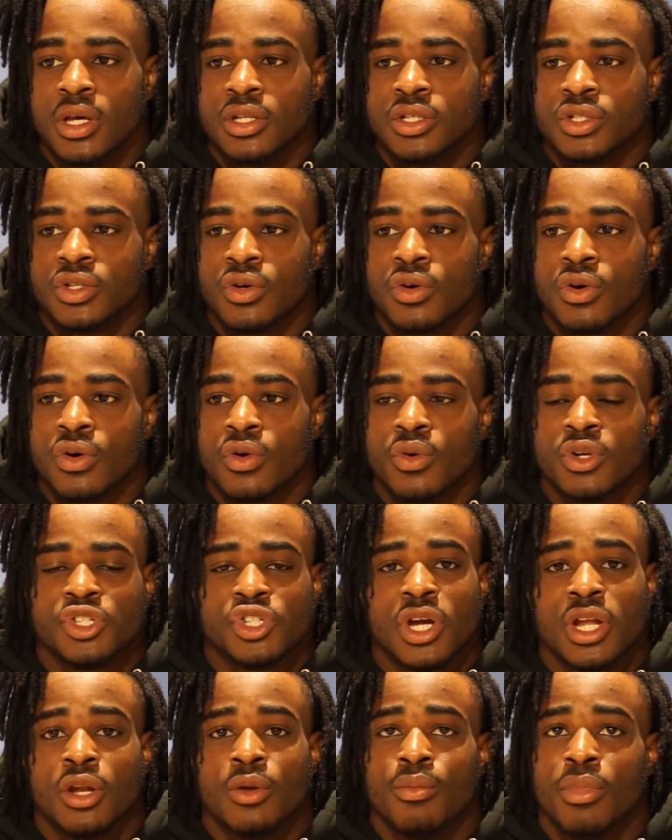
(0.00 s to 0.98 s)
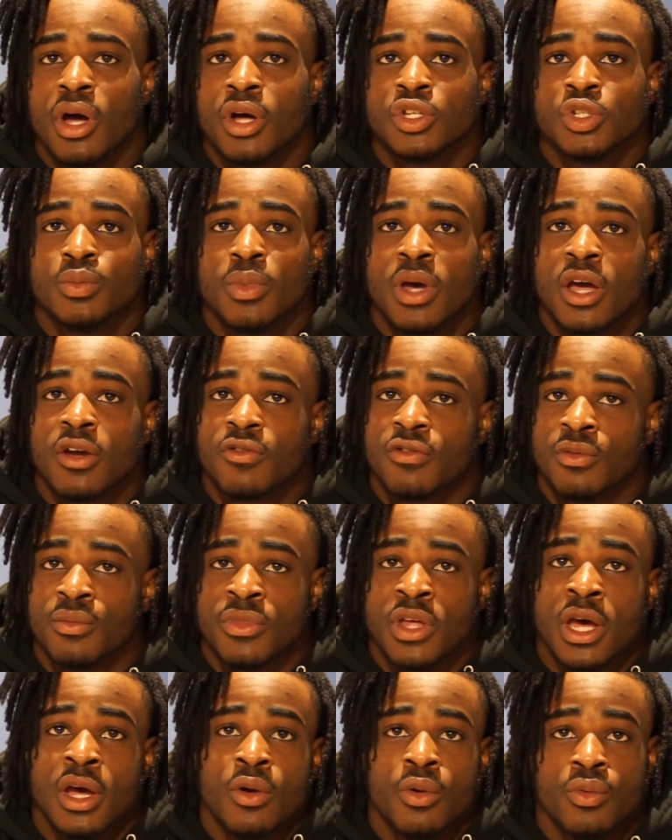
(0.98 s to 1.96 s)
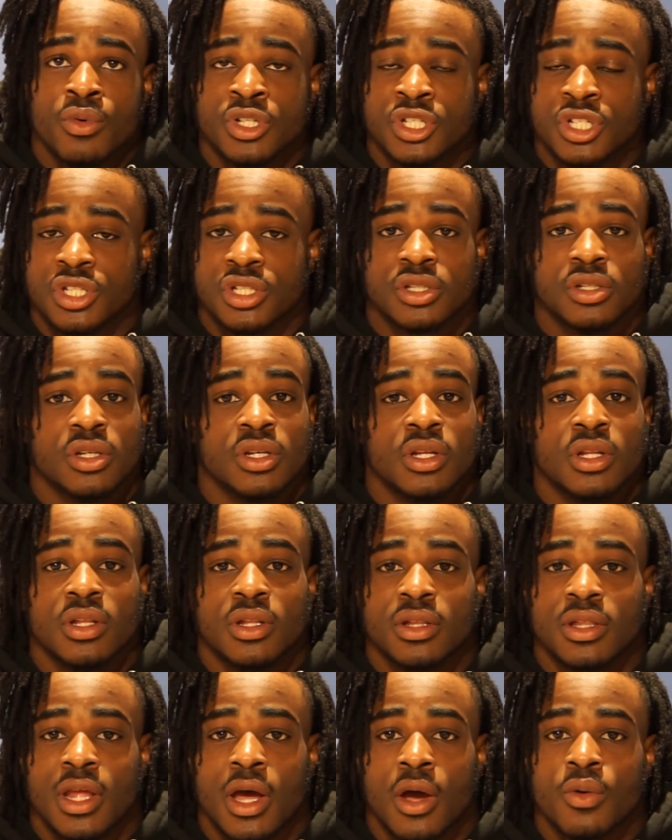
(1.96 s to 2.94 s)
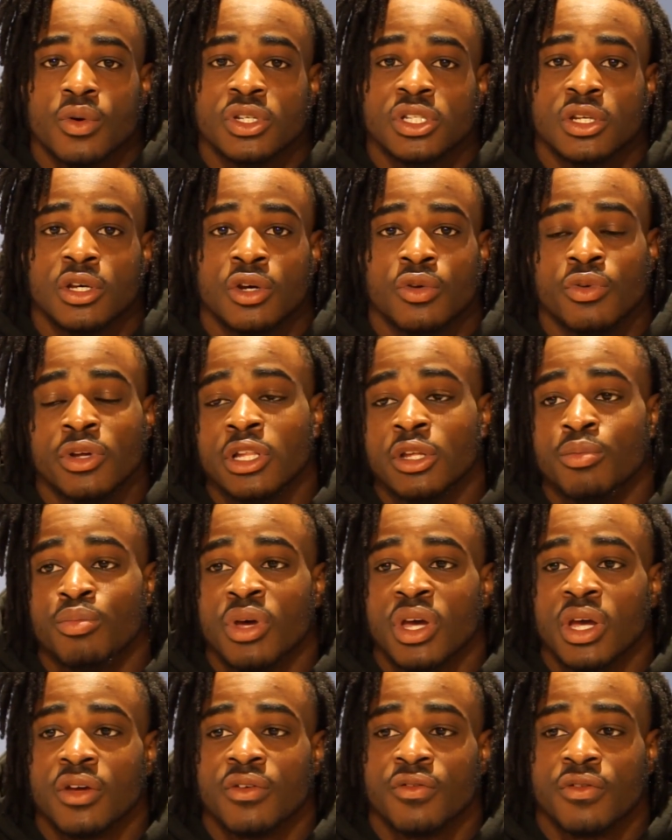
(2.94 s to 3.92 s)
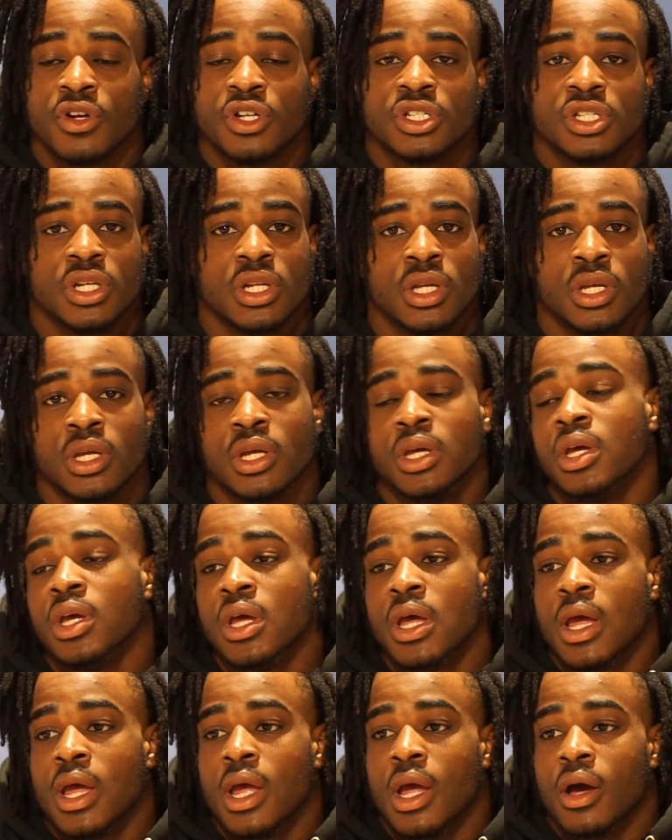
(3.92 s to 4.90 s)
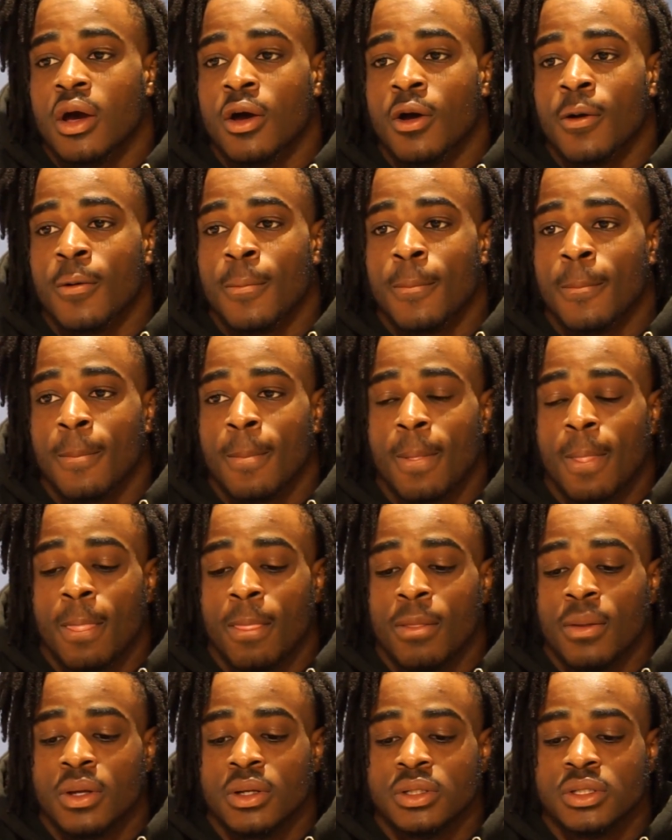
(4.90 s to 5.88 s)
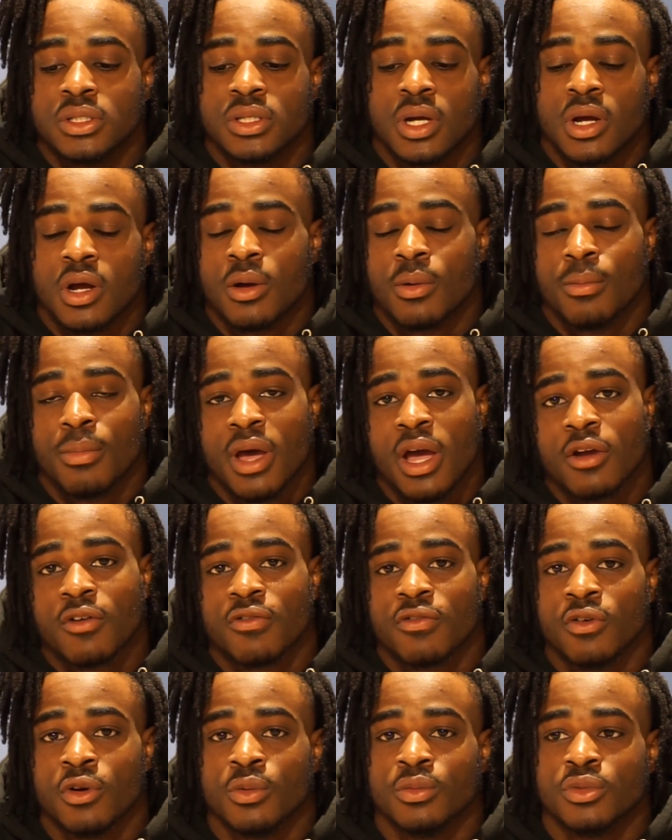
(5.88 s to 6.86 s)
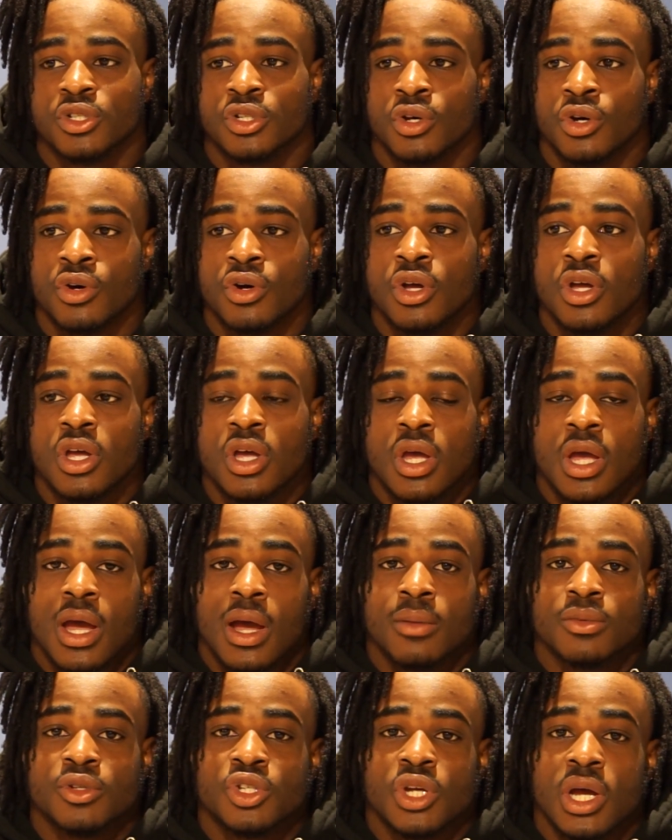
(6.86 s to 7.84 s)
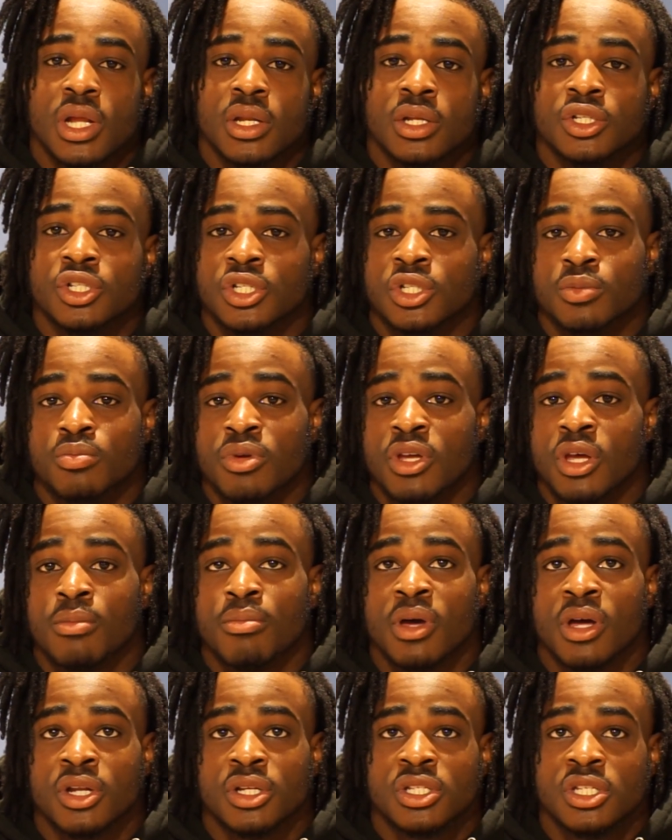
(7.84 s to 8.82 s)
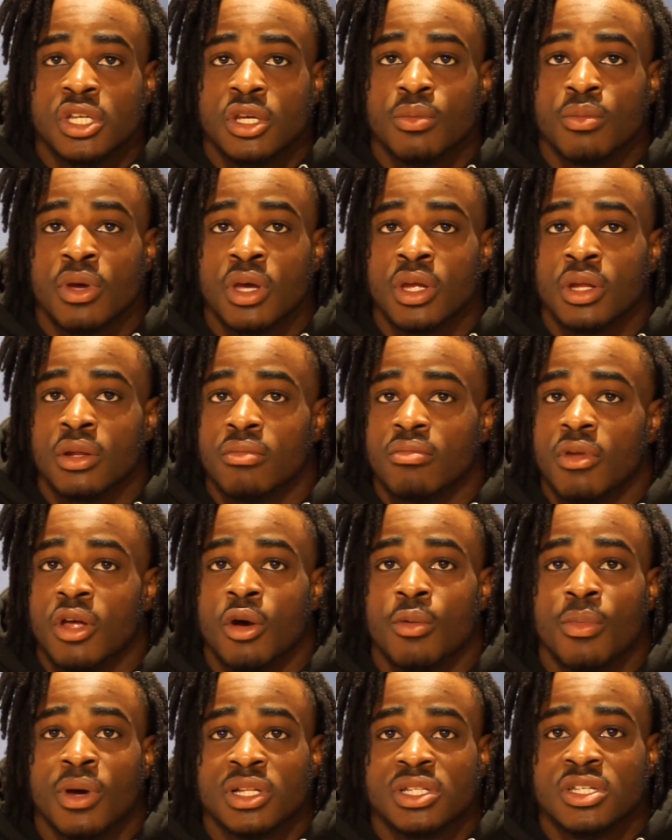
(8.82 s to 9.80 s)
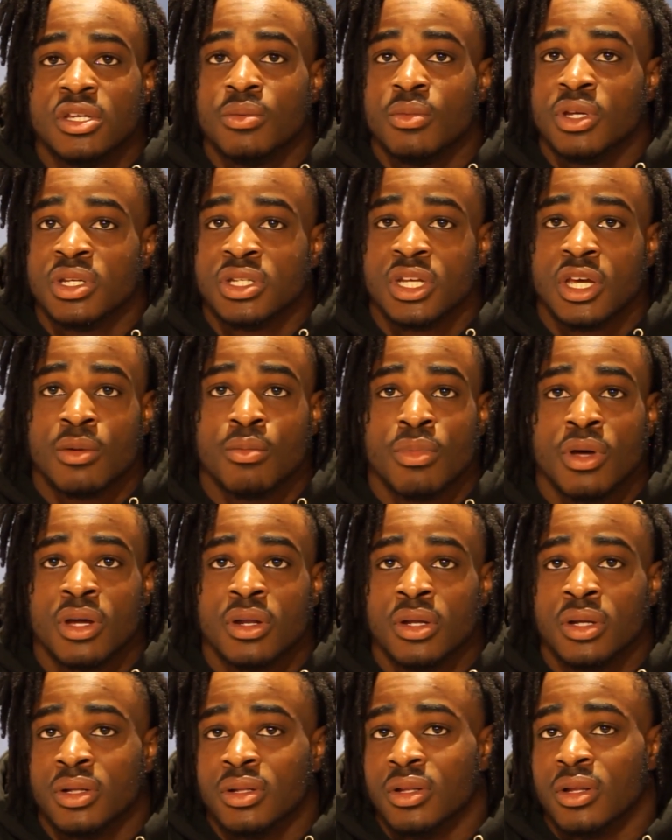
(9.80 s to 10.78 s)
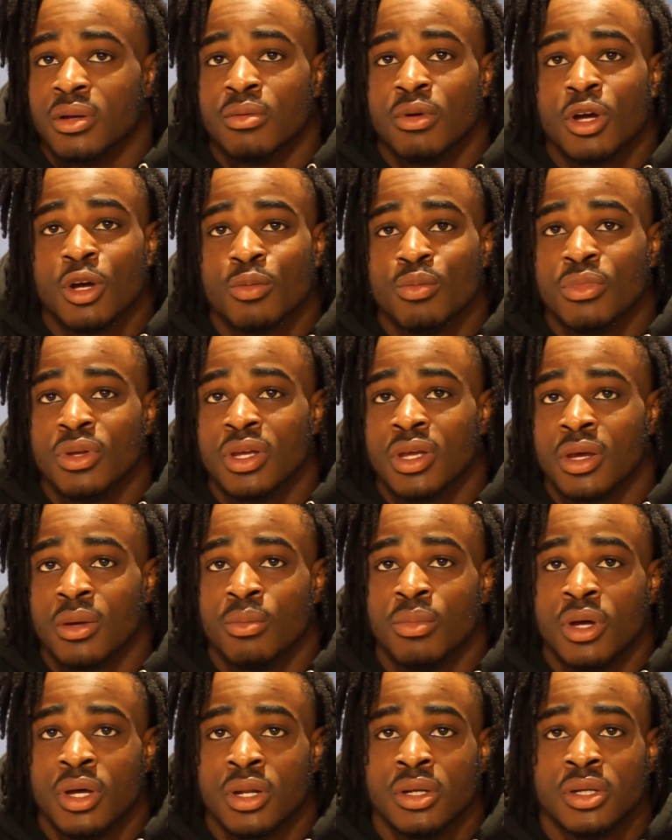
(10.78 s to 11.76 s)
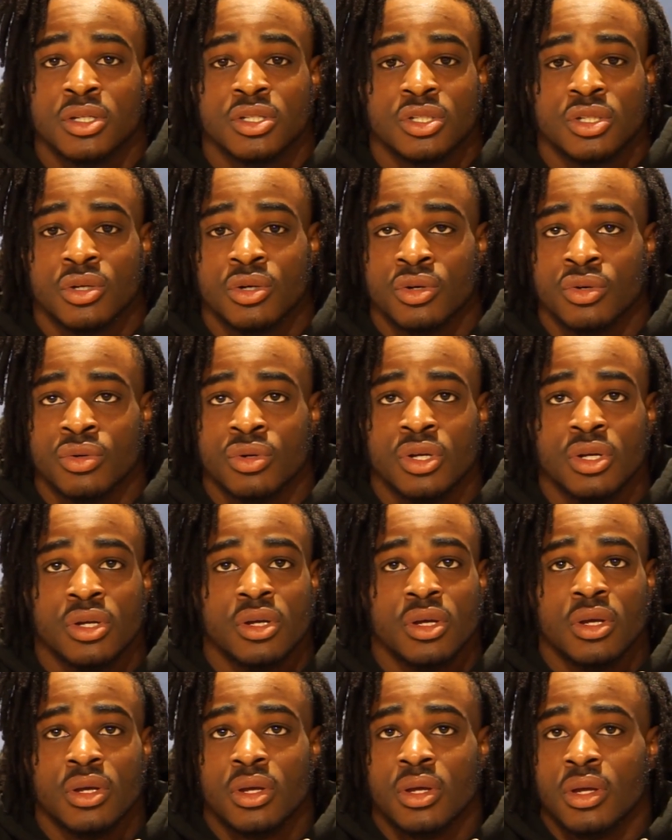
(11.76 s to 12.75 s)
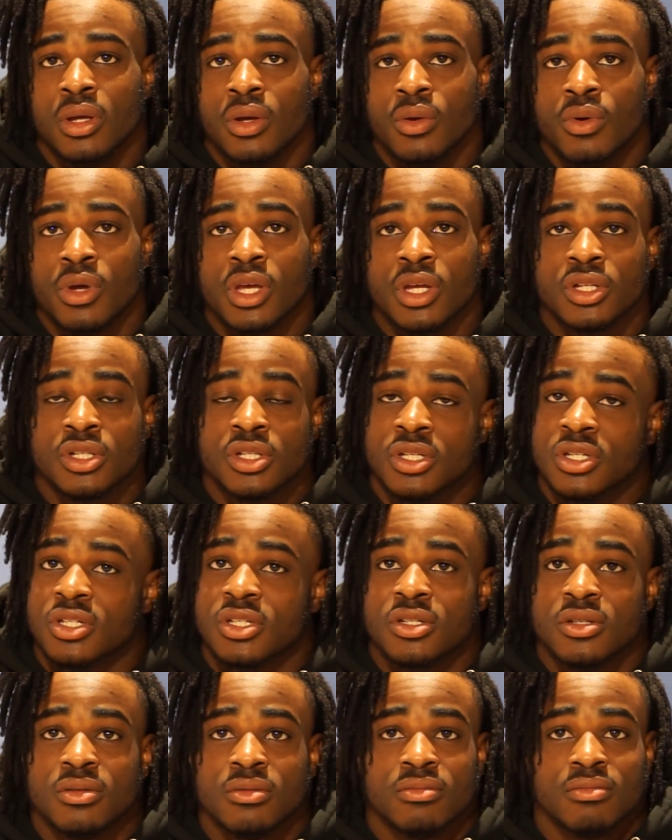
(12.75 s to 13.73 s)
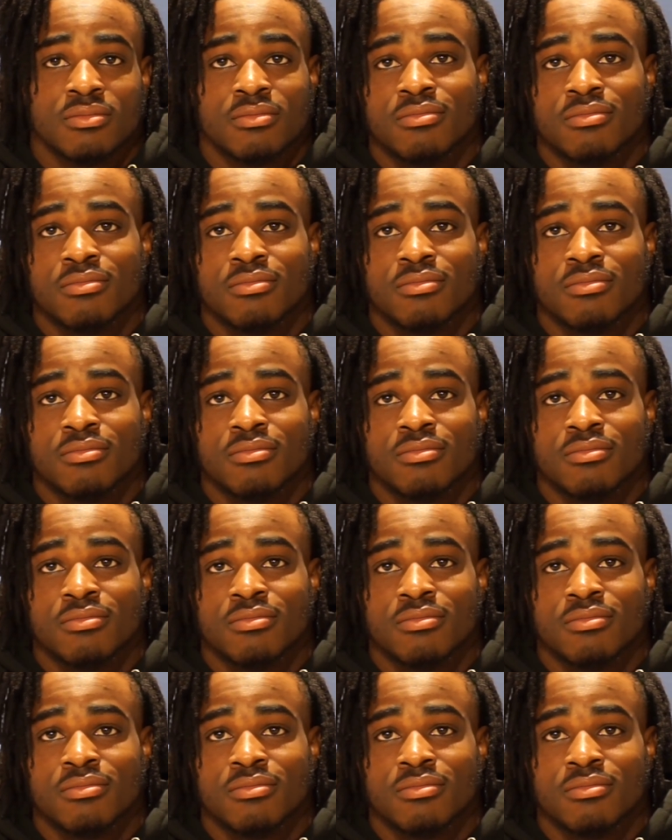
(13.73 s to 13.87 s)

so we're trying to bounce back from that, which that was a really big adversity um, to come back from. So I'm trying to just be a better teammate, help my teammates get better, them help me get better, so we can just